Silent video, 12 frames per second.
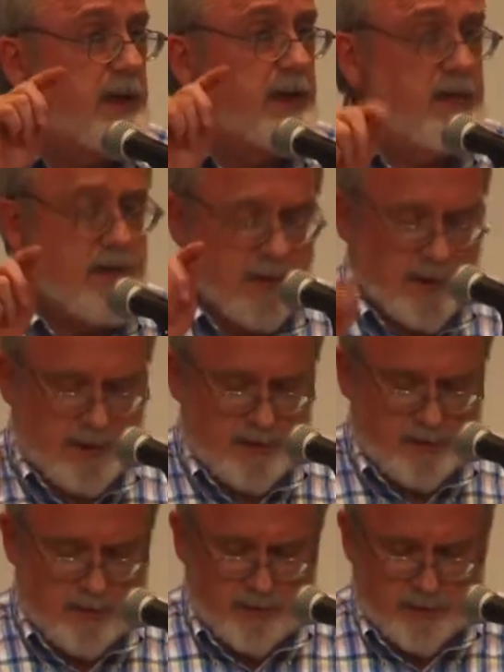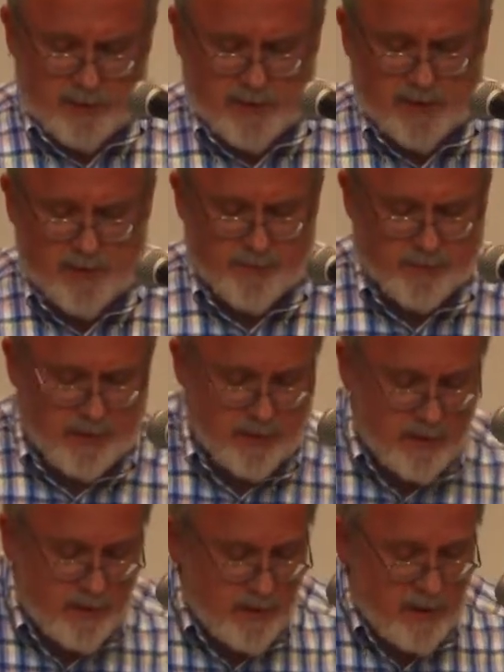on who can get a hold of the record.
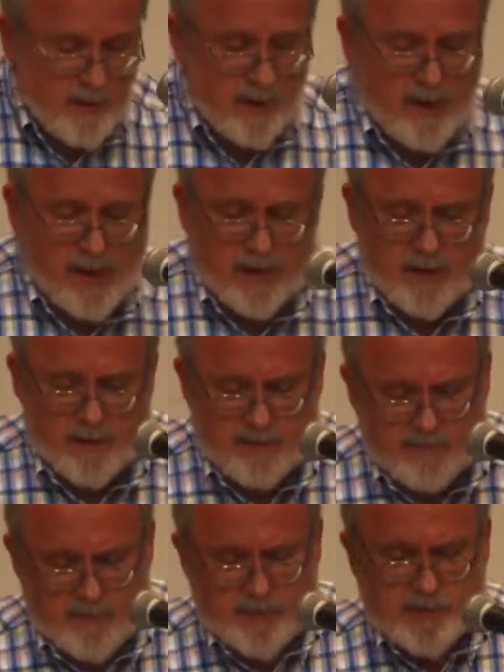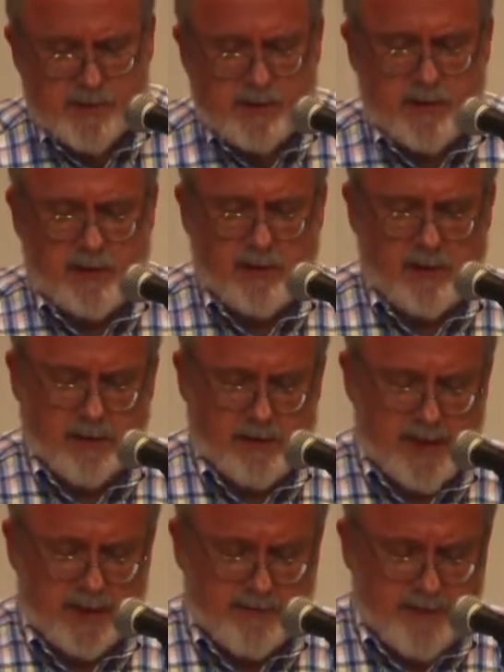The first
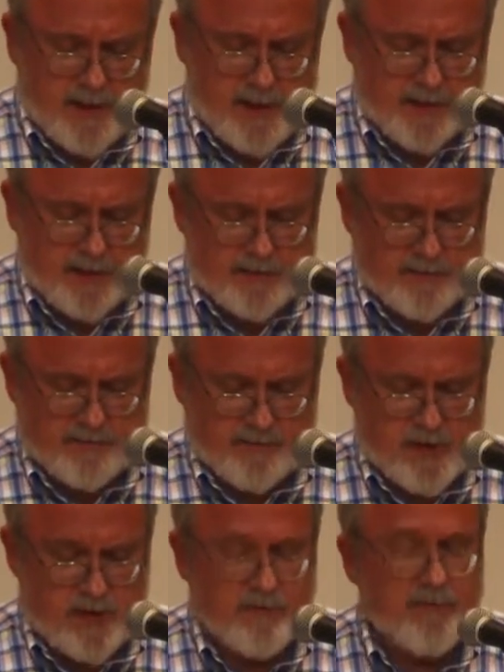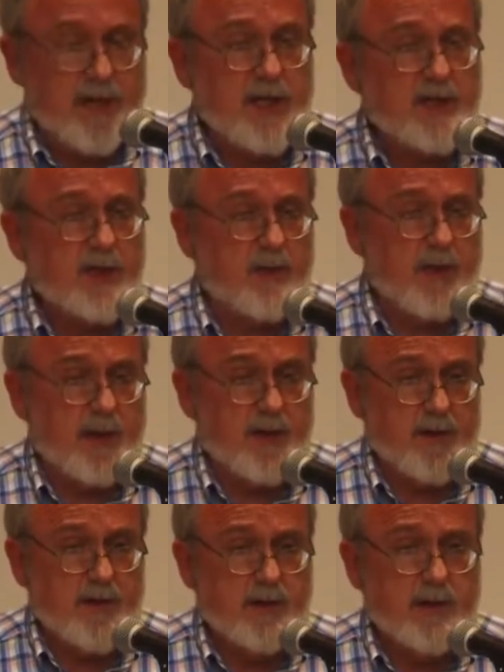classification of confidential
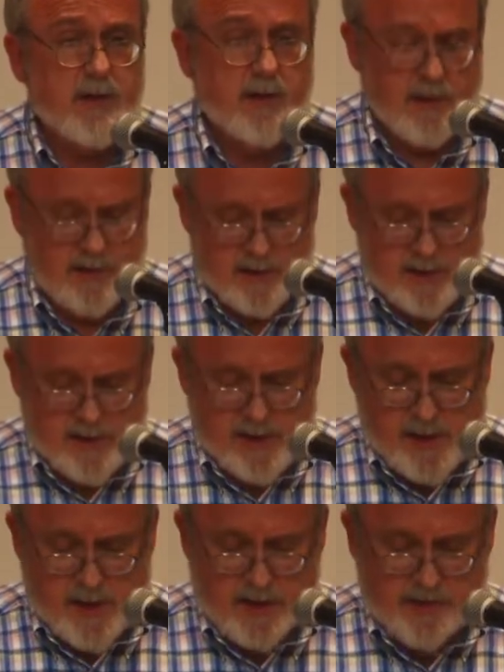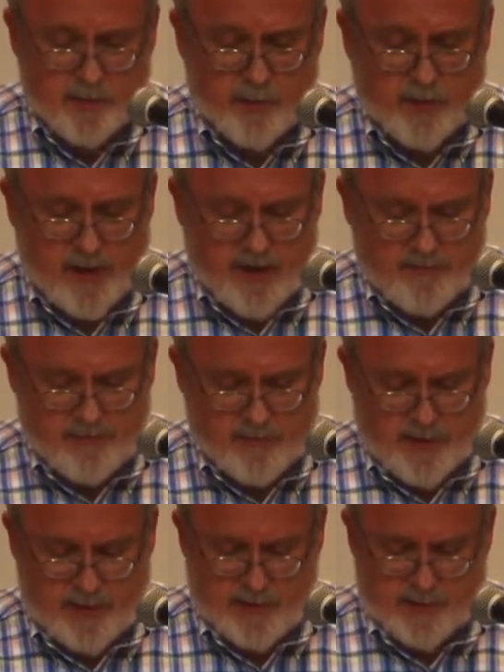records is private
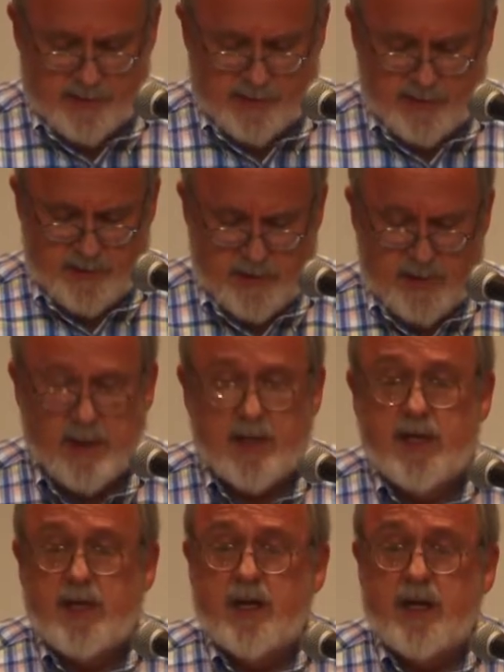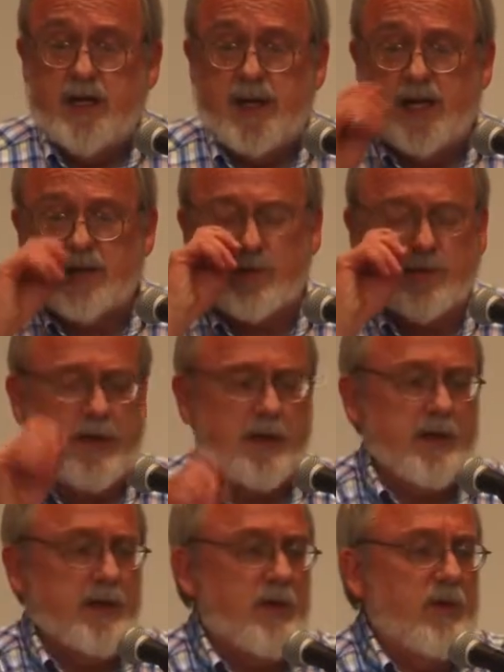records. And that's a
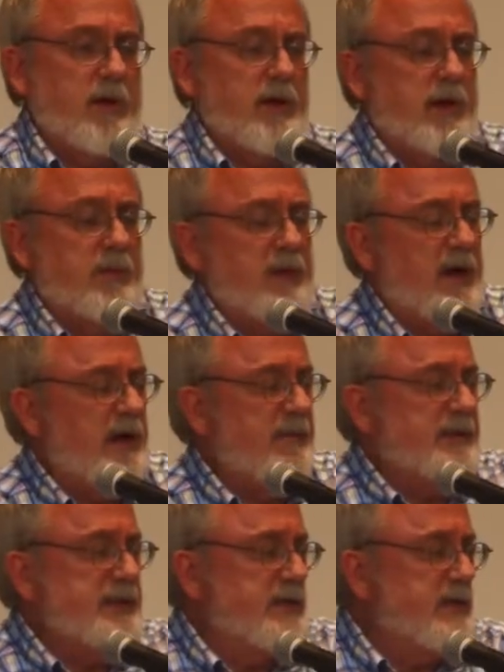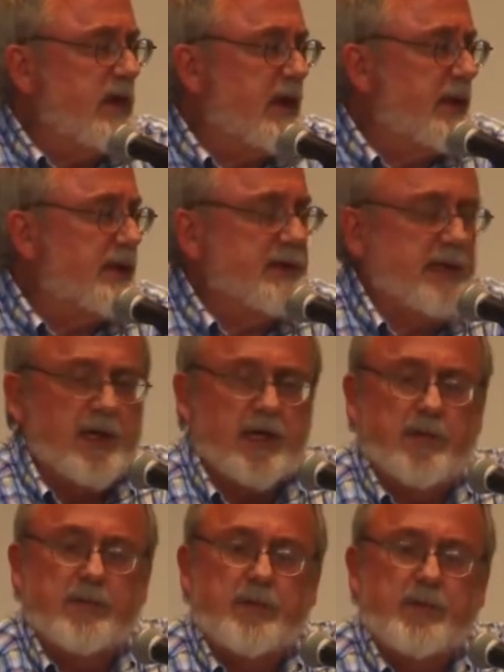record where a privacy right is
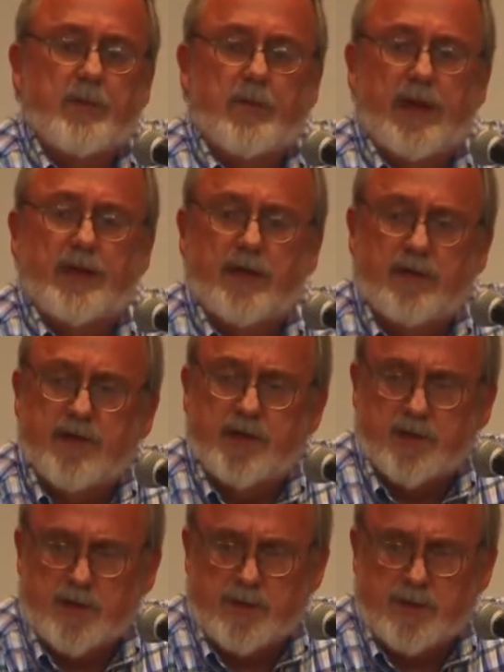held by an individual